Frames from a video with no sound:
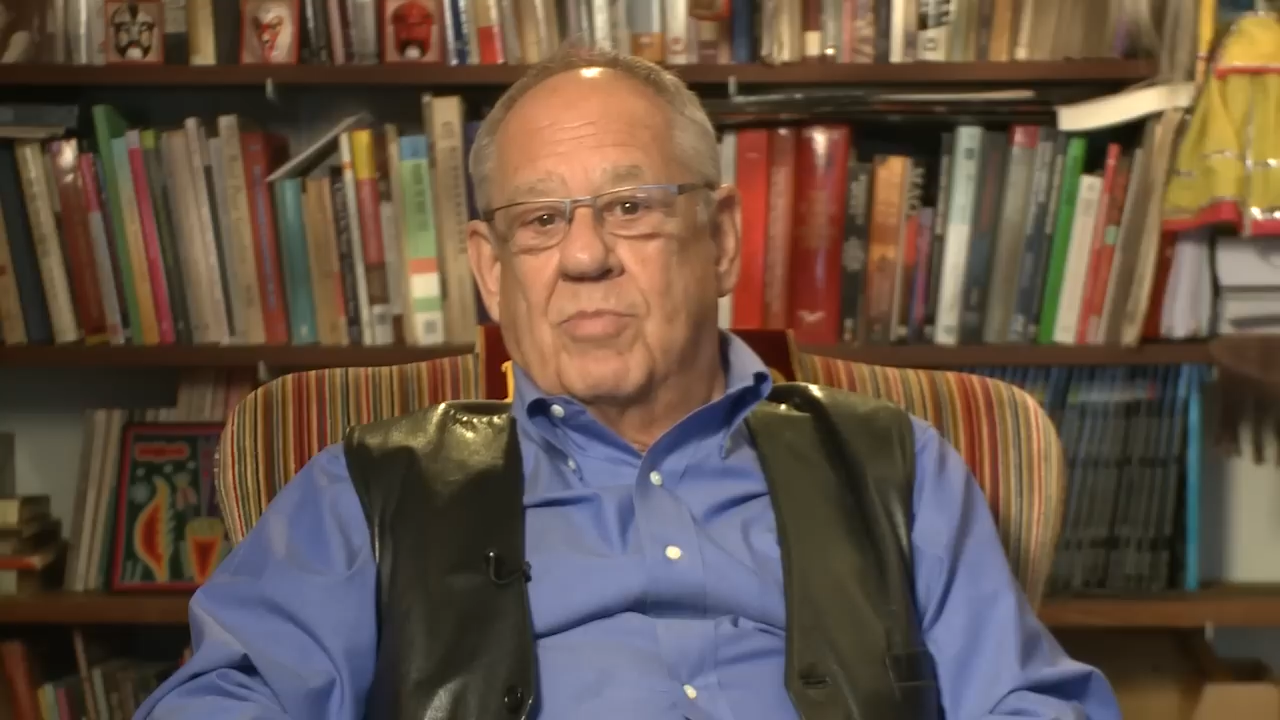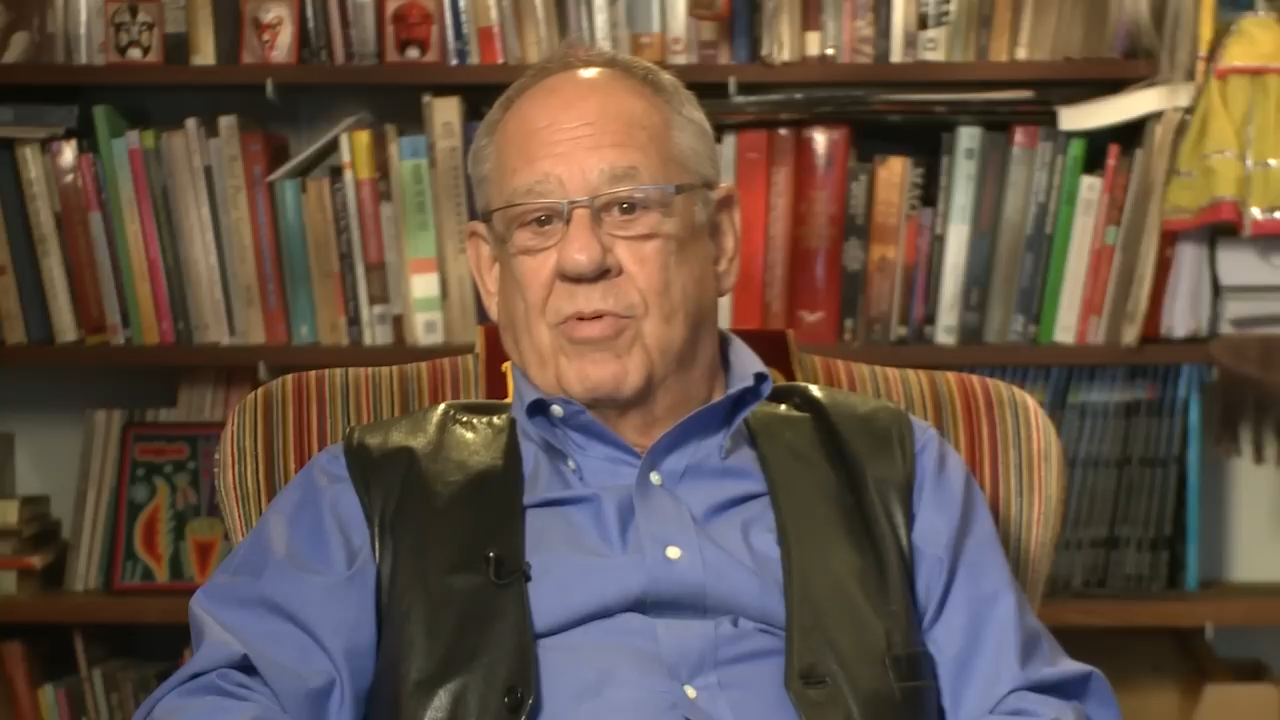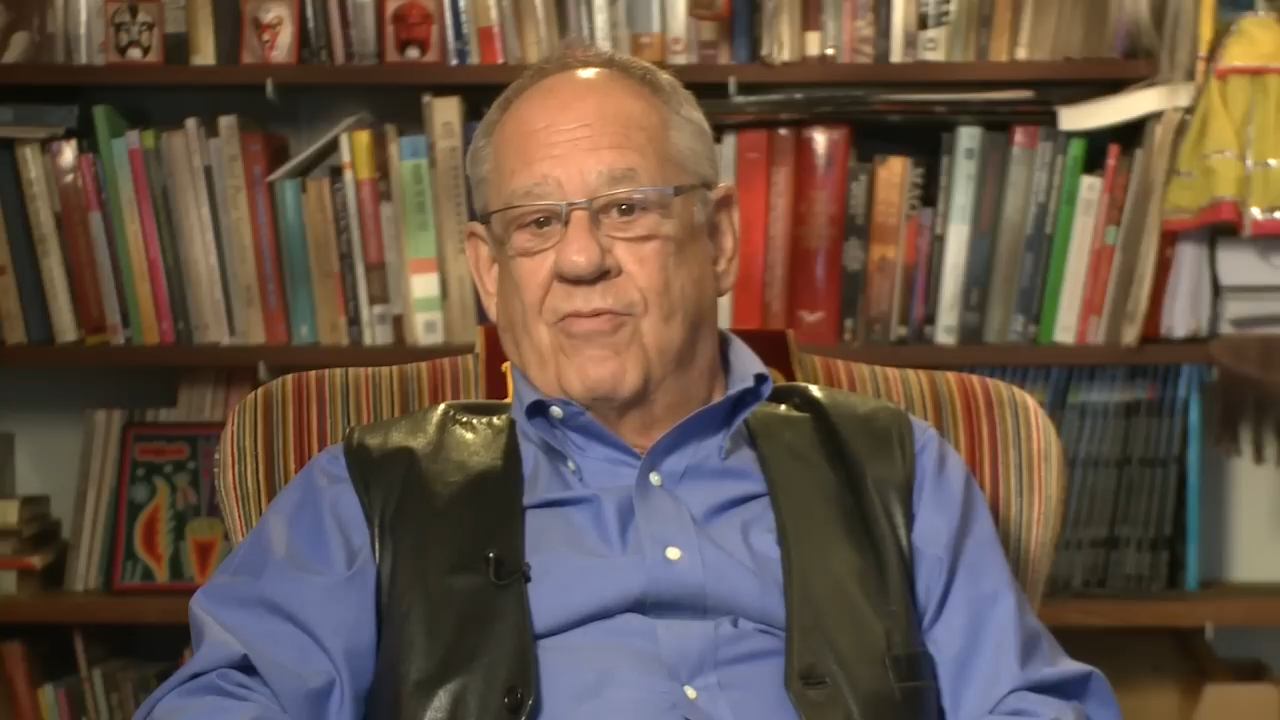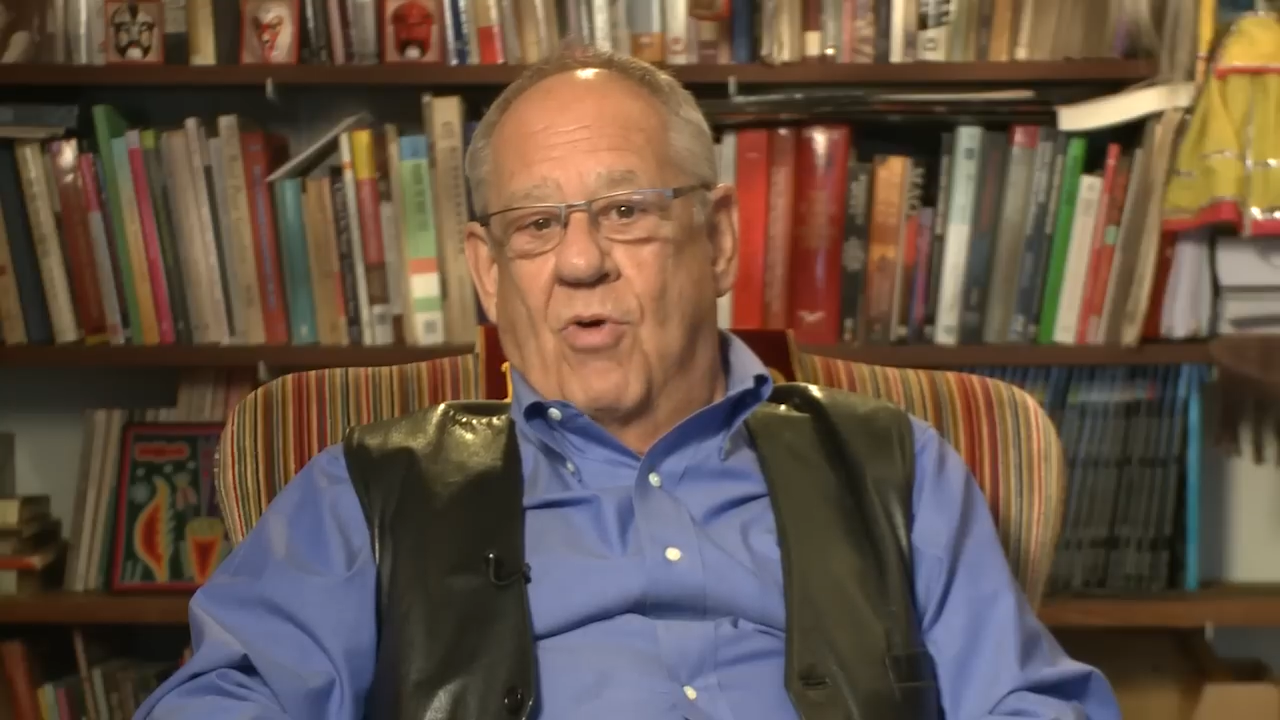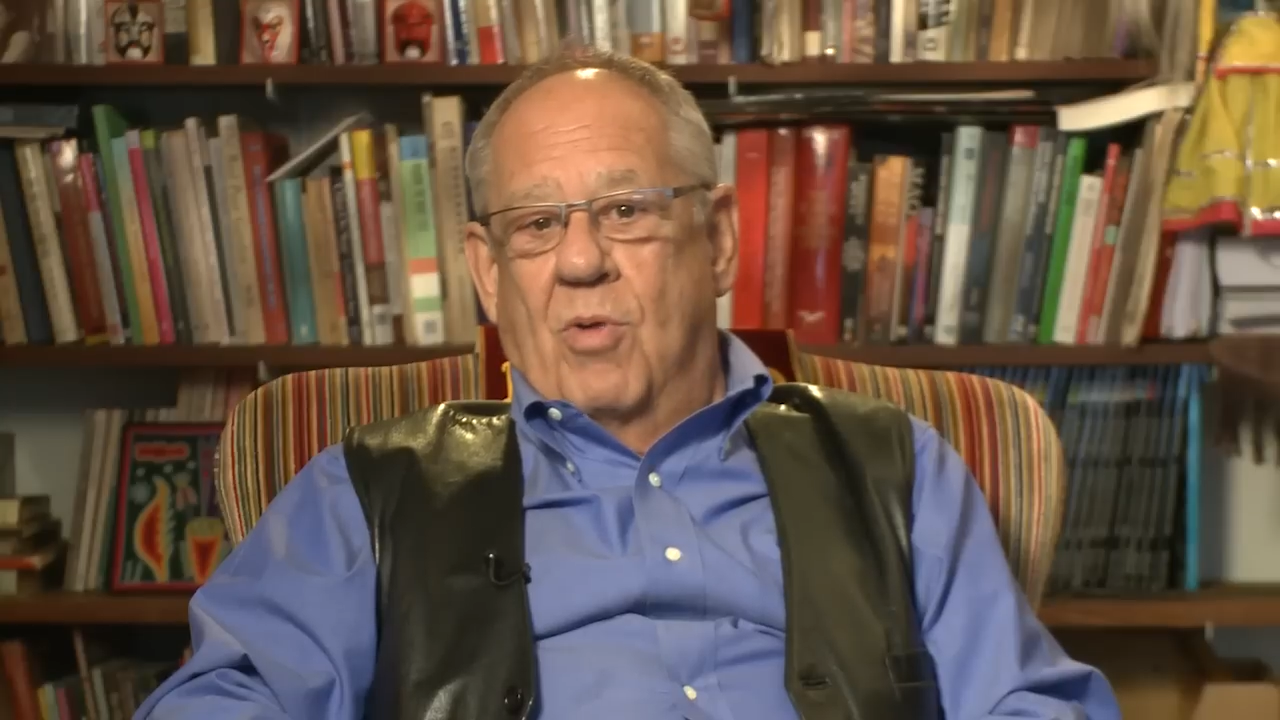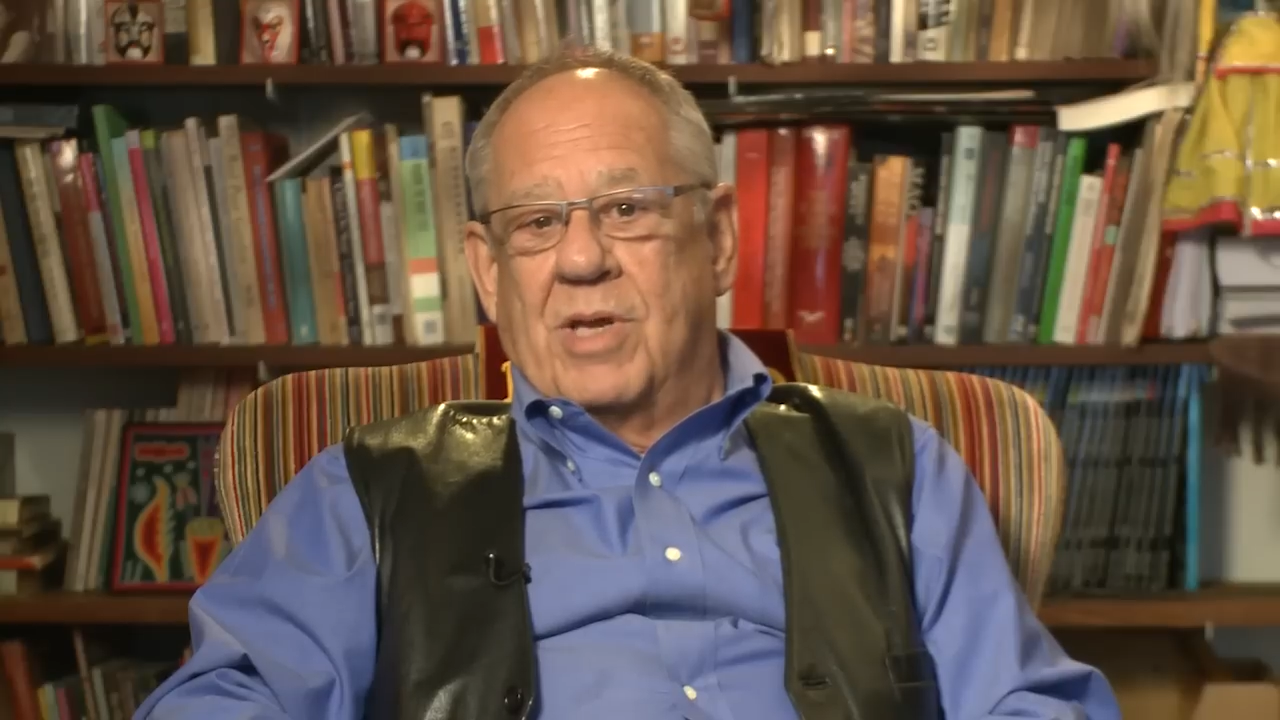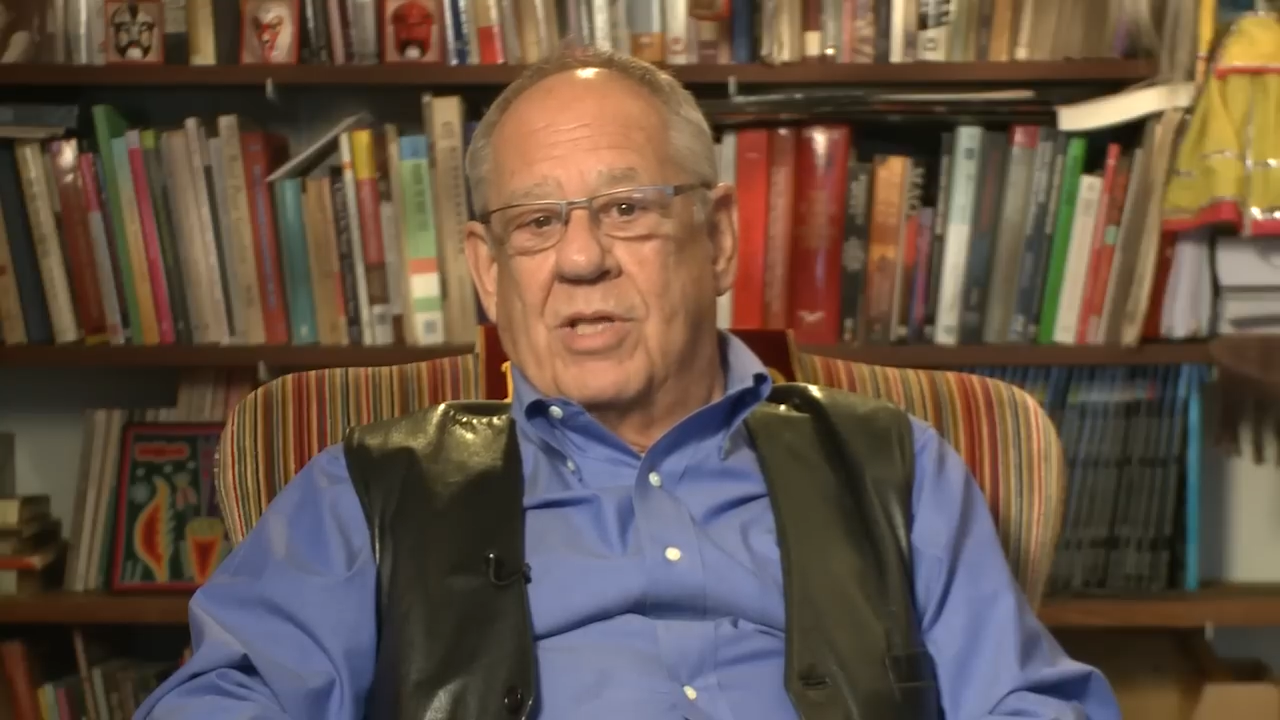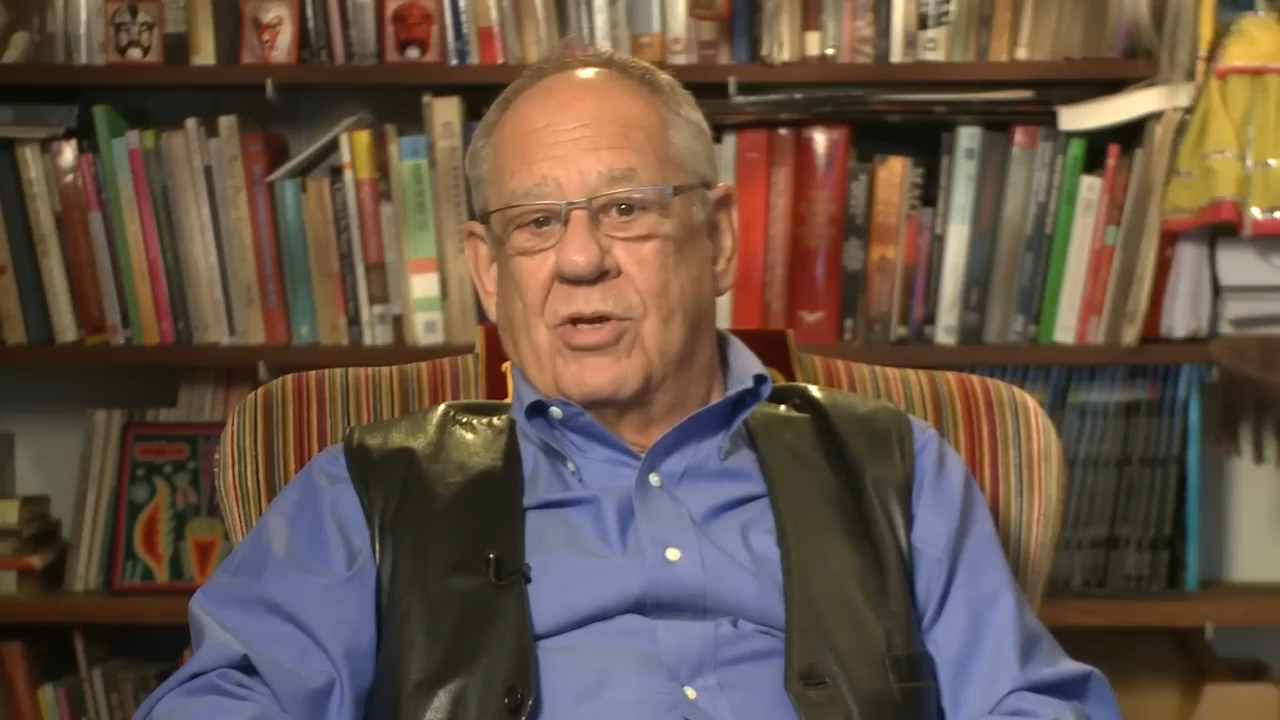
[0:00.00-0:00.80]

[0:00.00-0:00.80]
performing.